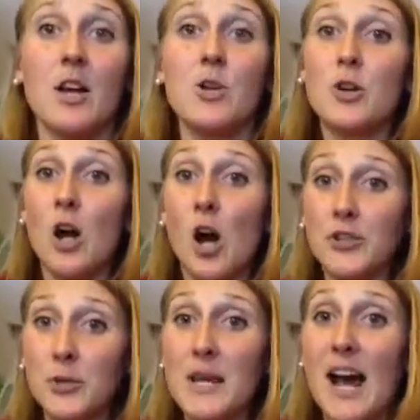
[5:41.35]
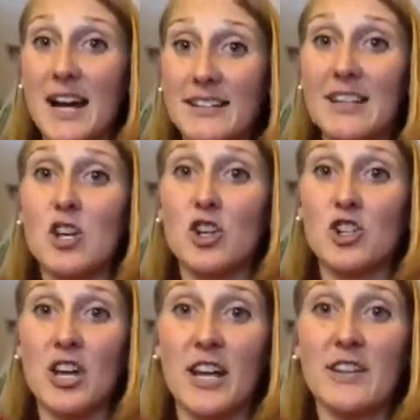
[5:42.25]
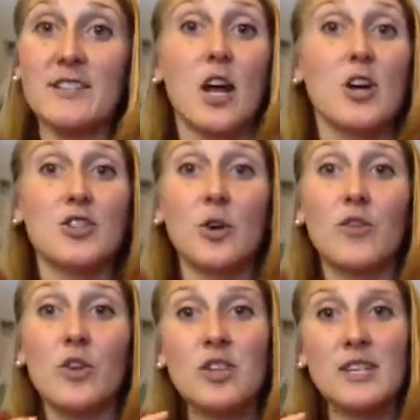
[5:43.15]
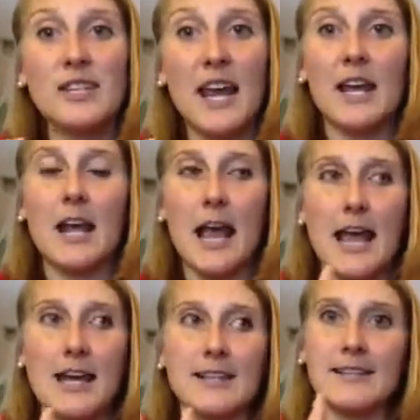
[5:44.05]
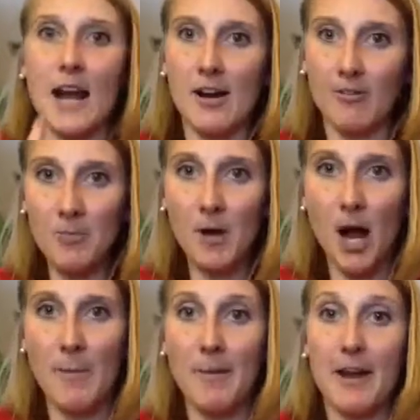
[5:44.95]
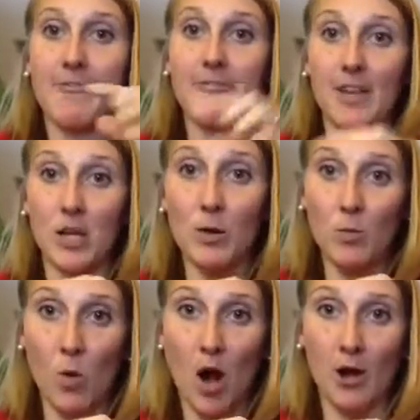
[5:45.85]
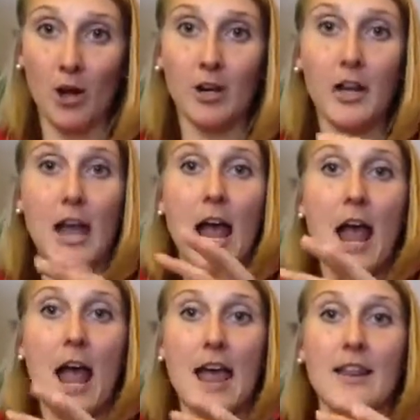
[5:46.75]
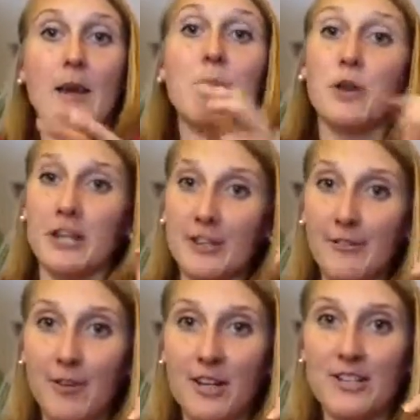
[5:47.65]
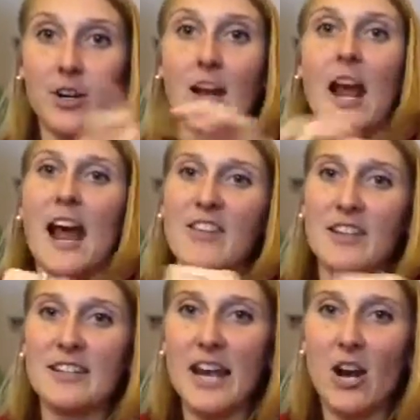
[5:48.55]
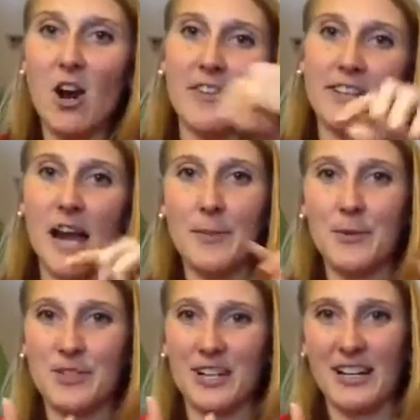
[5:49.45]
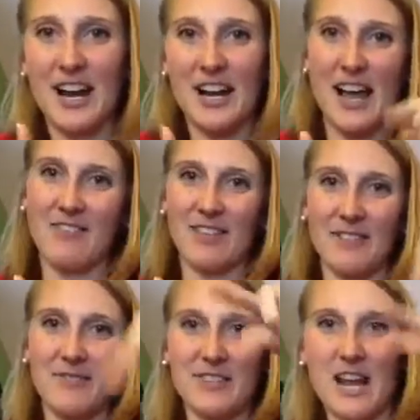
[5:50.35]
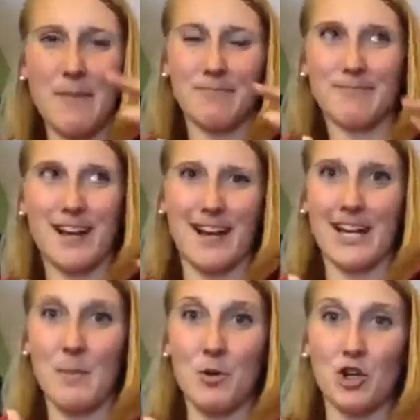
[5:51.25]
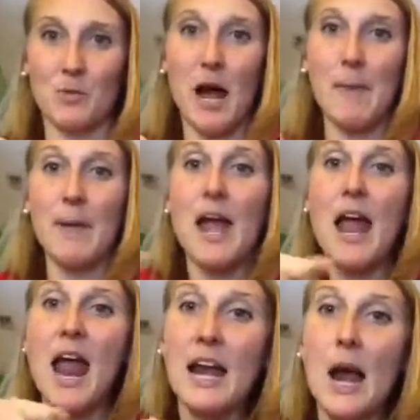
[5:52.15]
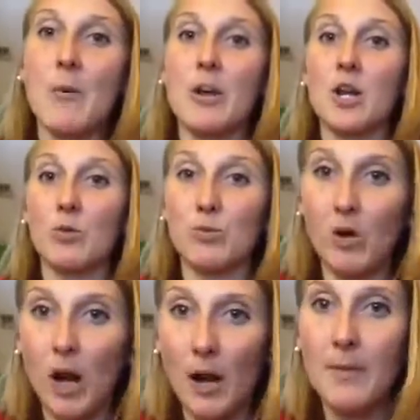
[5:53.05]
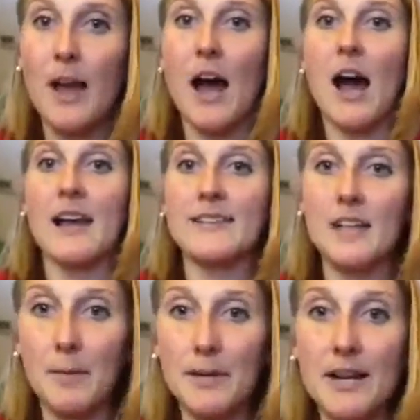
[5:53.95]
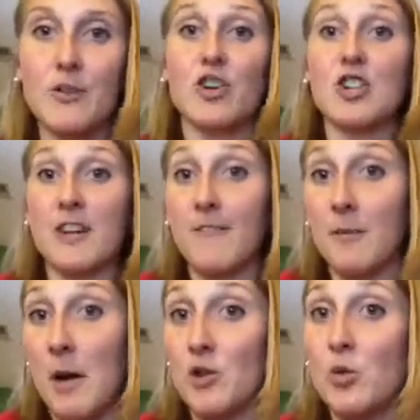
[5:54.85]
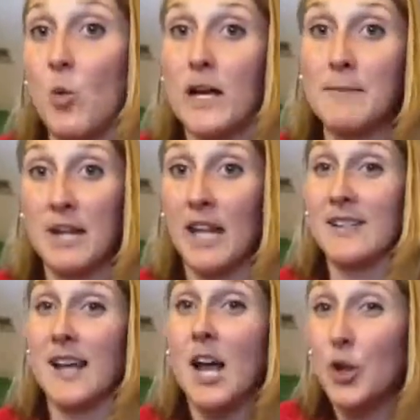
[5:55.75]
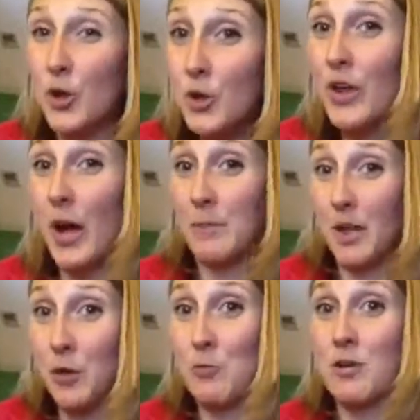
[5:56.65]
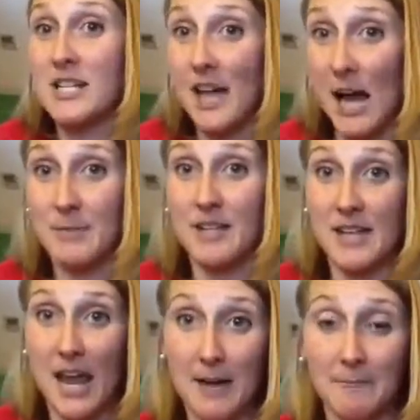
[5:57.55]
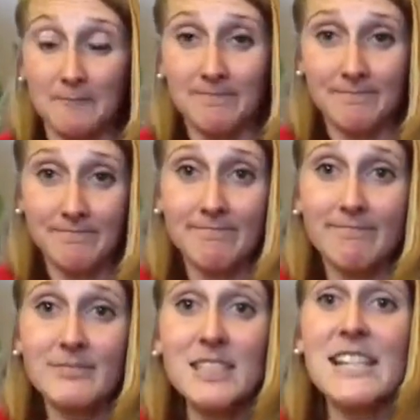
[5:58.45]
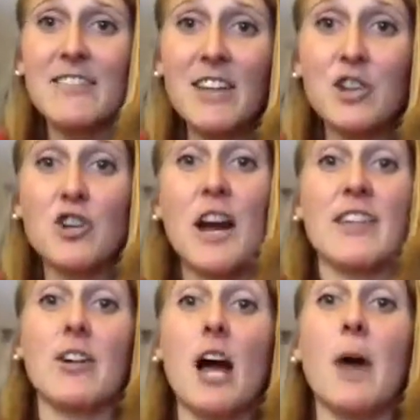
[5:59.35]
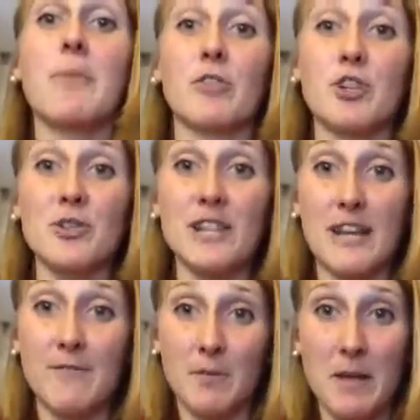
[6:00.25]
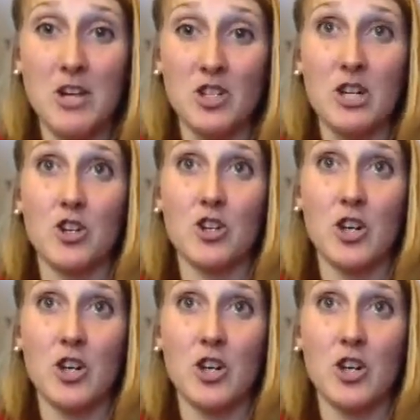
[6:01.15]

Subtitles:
You can also be icing your shins. So if you just take a styrofoam cup and fill it with water and put it in the freezer, and then tear off the top so it's going to kind of have the top kind of like a push pop, and I want you to rub that ice up and down your shin for about 20 minutes. You can do that up to 3 times a day. Give that a try, and that'll help reduce the inflammation in your